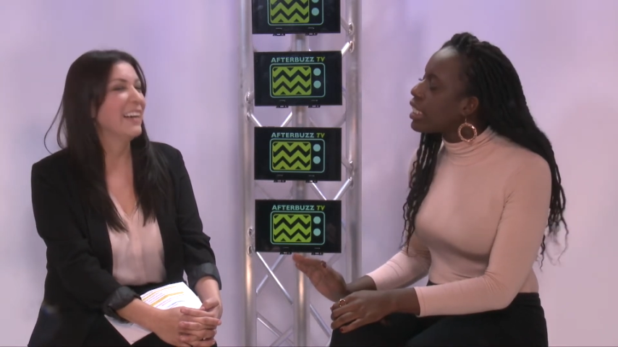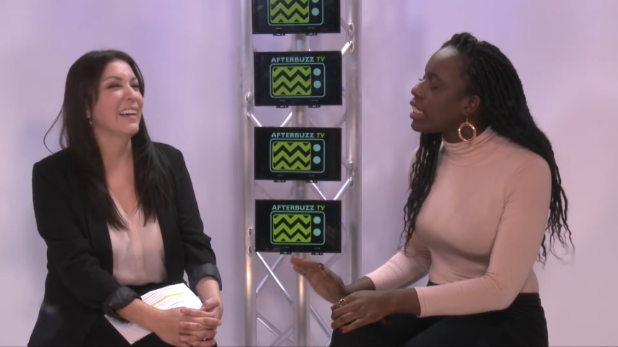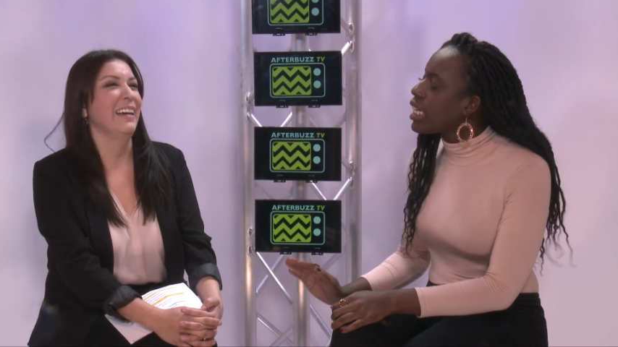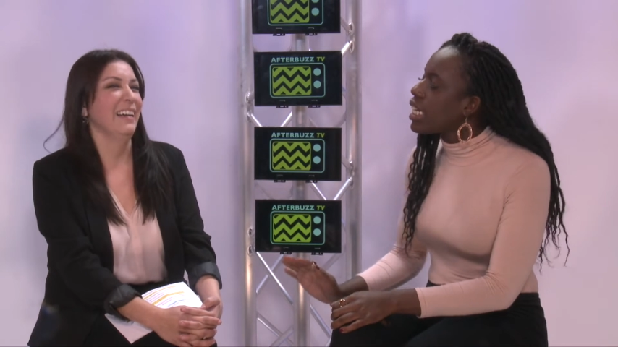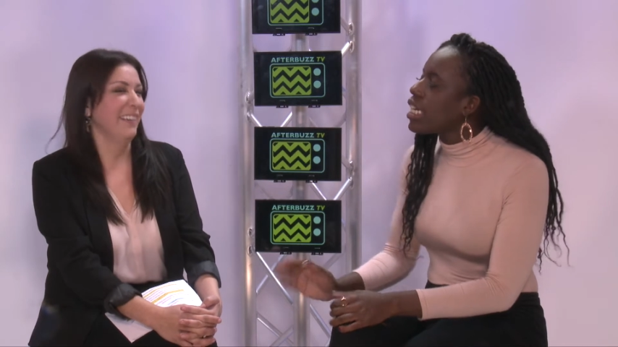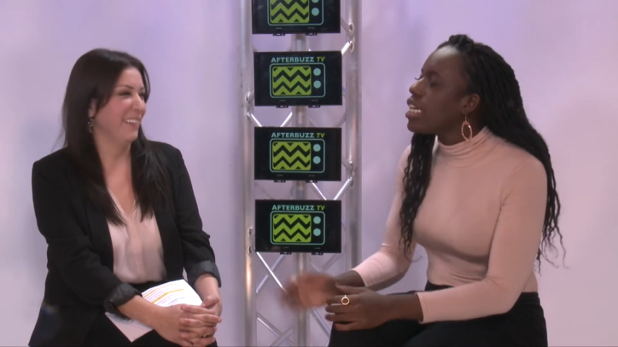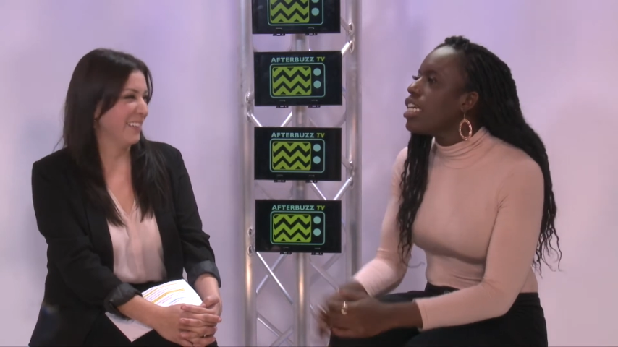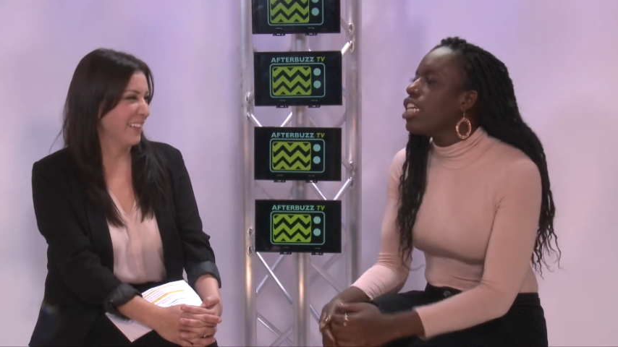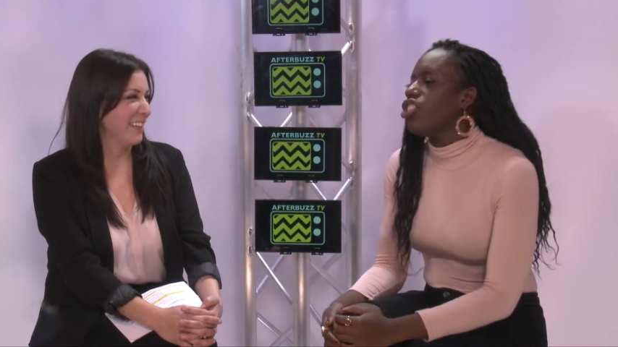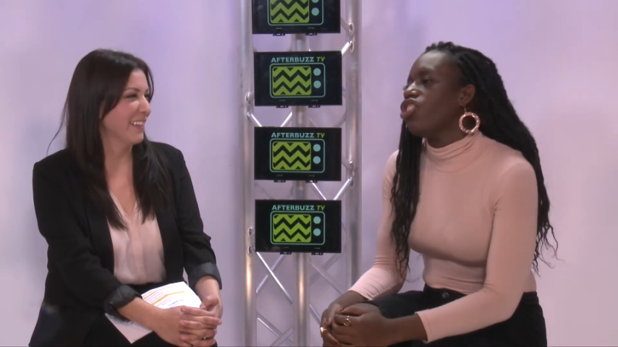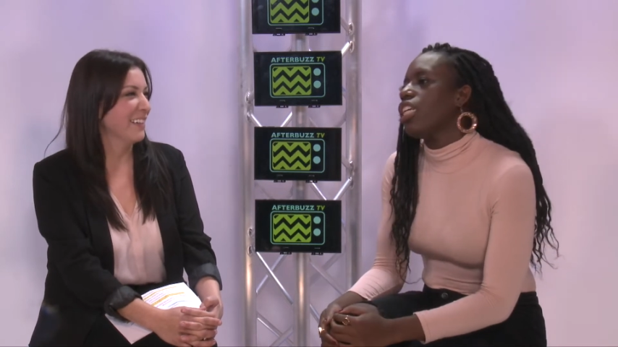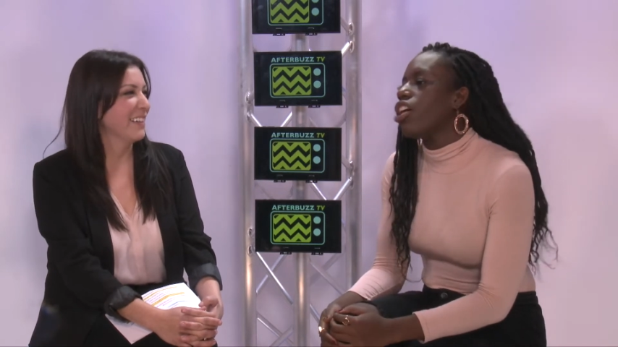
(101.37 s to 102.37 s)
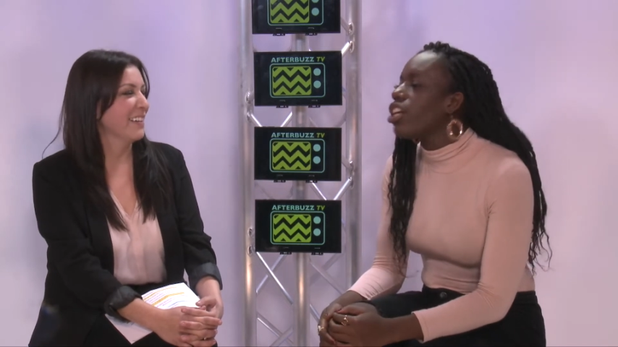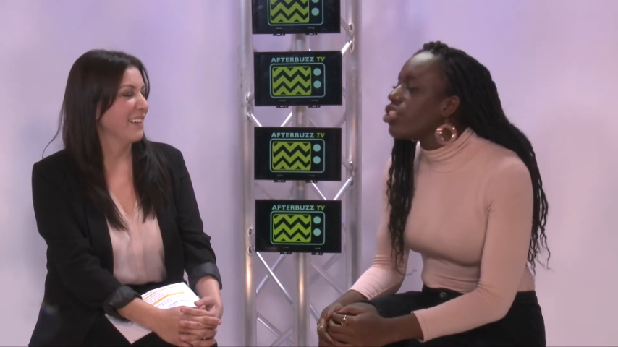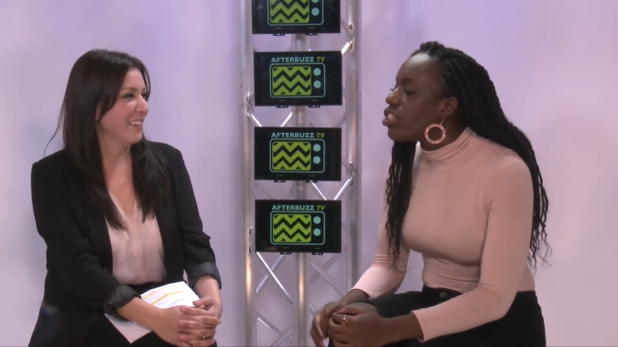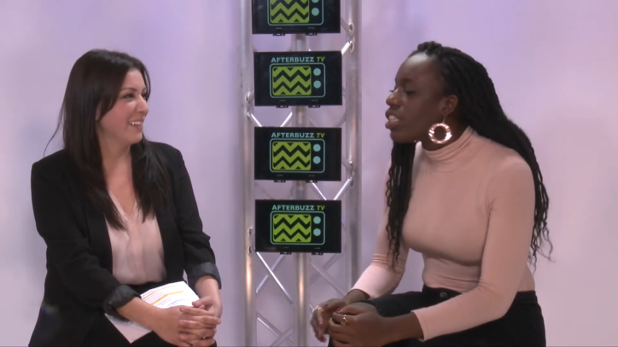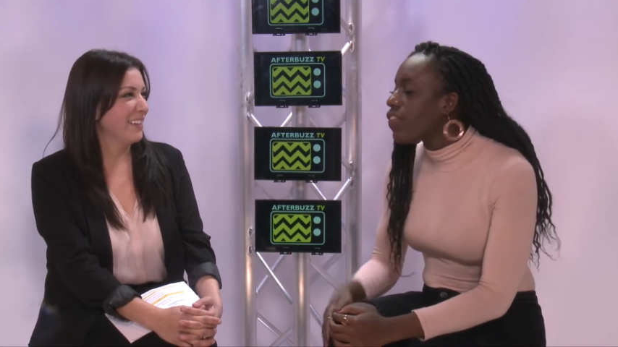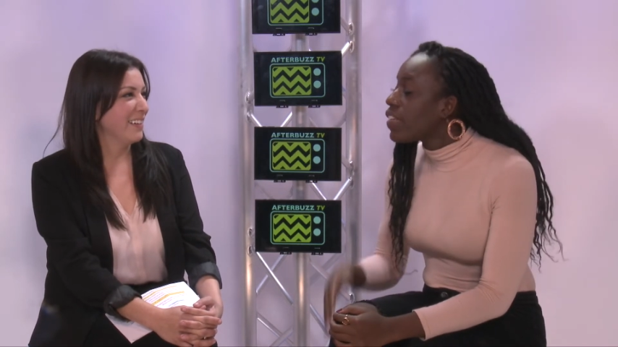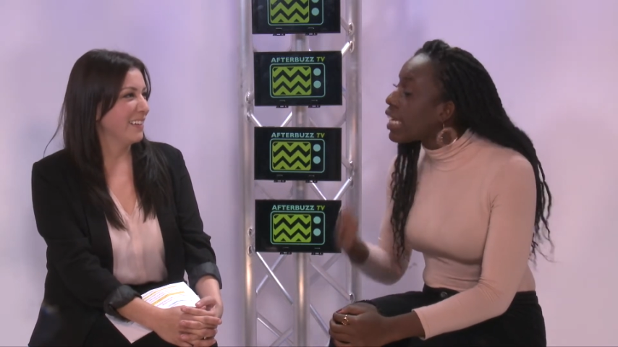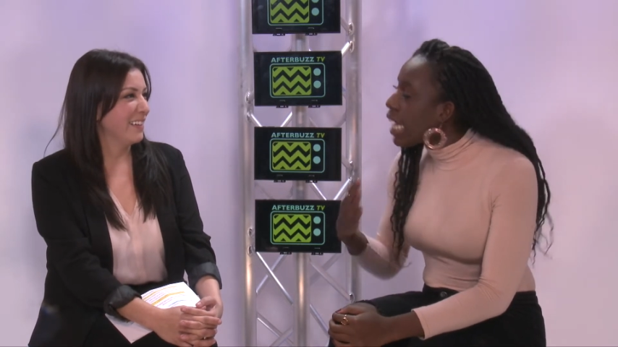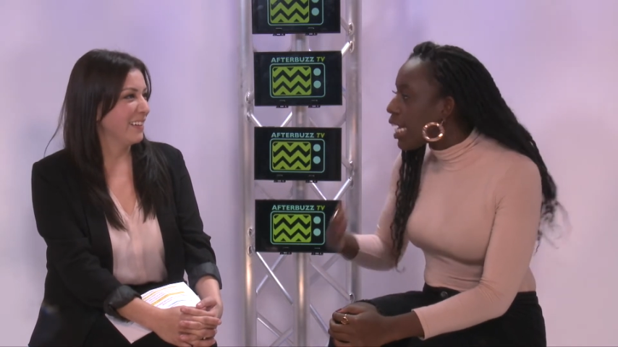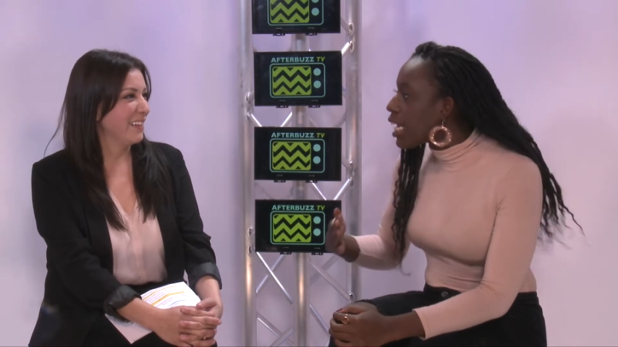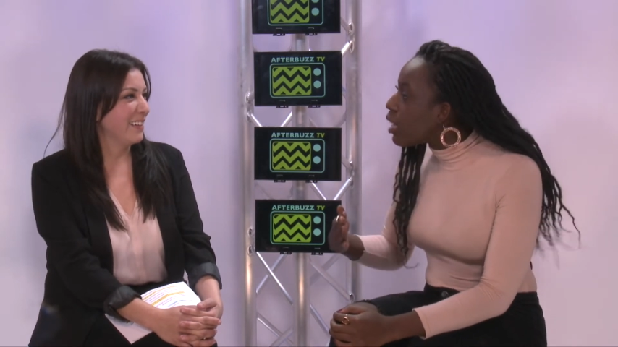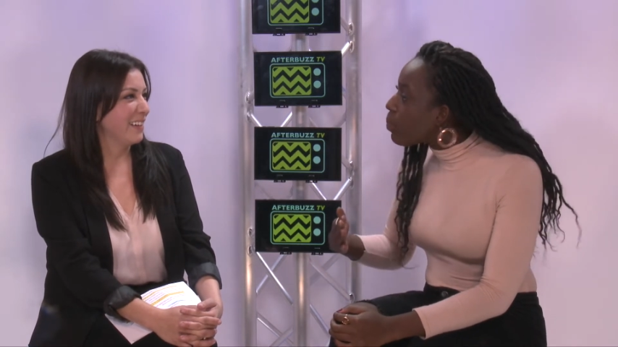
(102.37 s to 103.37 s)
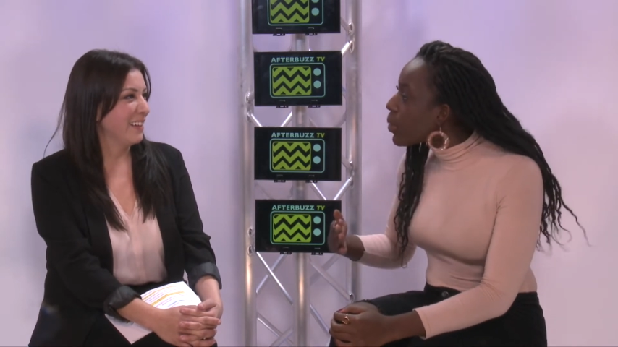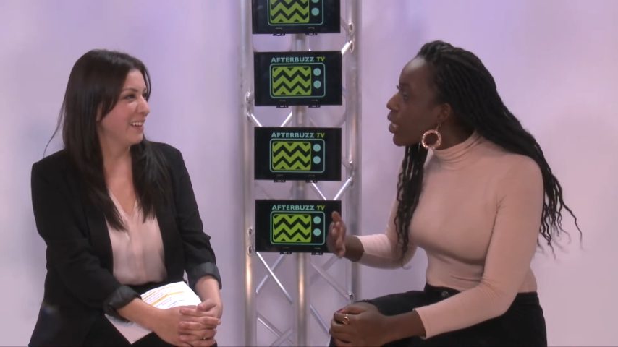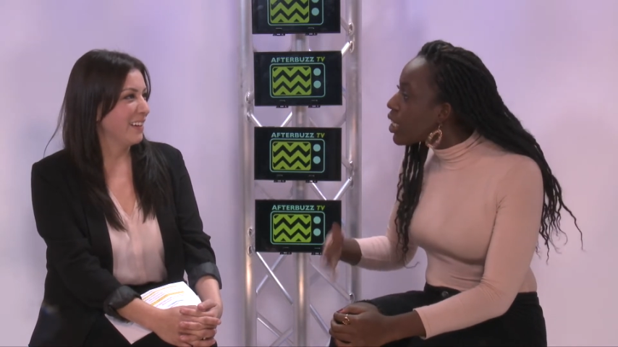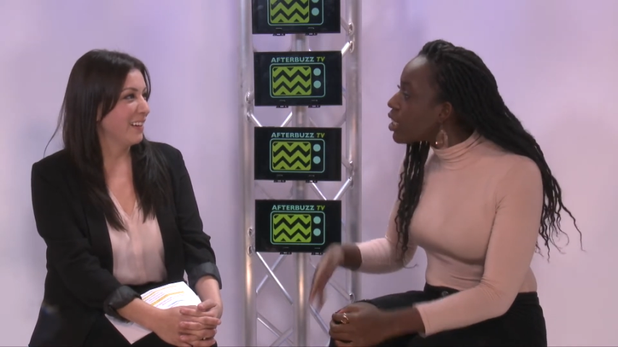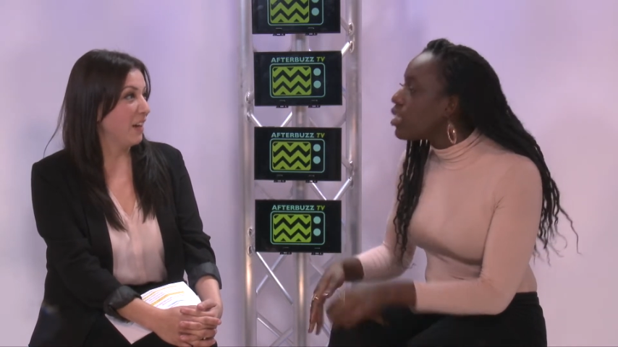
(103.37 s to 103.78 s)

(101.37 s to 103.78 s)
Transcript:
Speaker 1: okay. She calls herself the gatekeeper